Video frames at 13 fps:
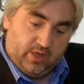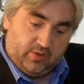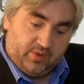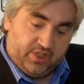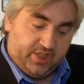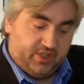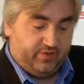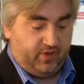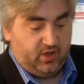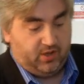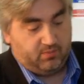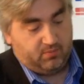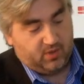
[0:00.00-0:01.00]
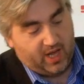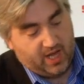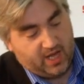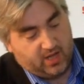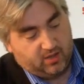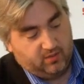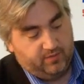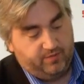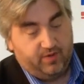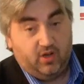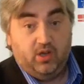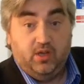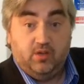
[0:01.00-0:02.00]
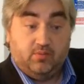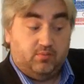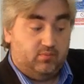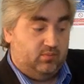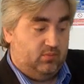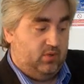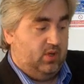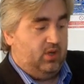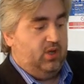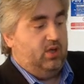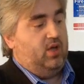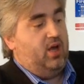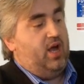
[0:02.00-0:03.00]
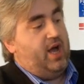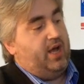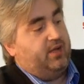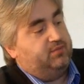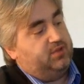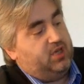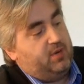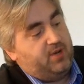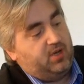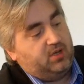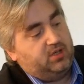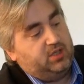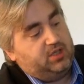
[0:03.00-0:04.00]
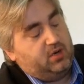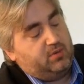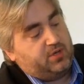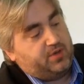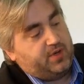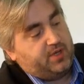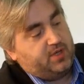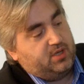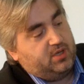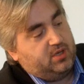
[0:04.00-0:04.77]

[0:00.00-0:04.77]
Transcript: How do we change the volume? Volume. It's coming on. Let's go to it.